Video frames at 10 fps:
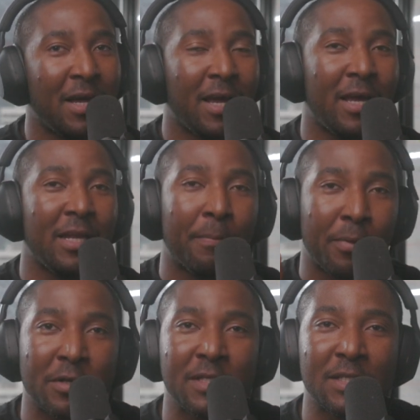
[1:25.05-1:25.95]
and the
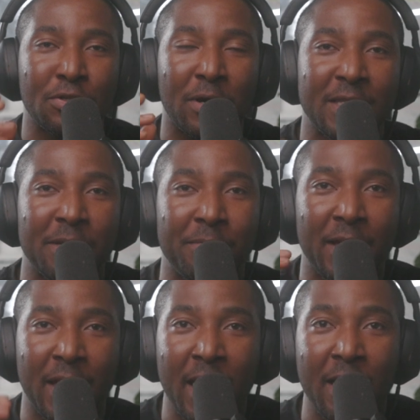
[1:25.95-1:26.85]
person starting to
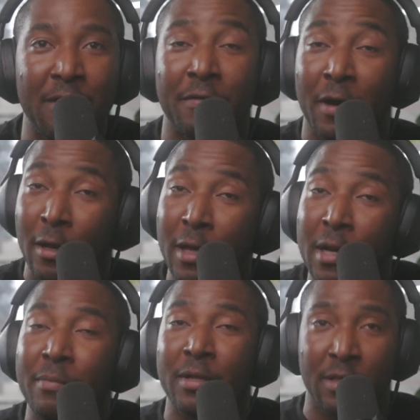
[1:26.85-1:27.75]
behave a little
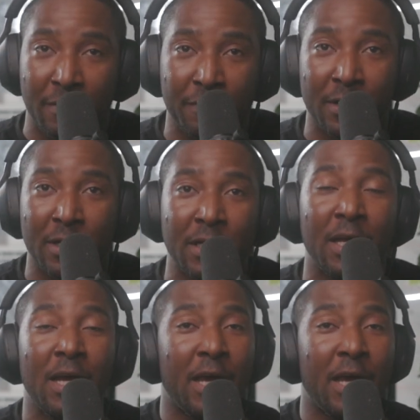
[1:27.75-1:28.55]
bit differently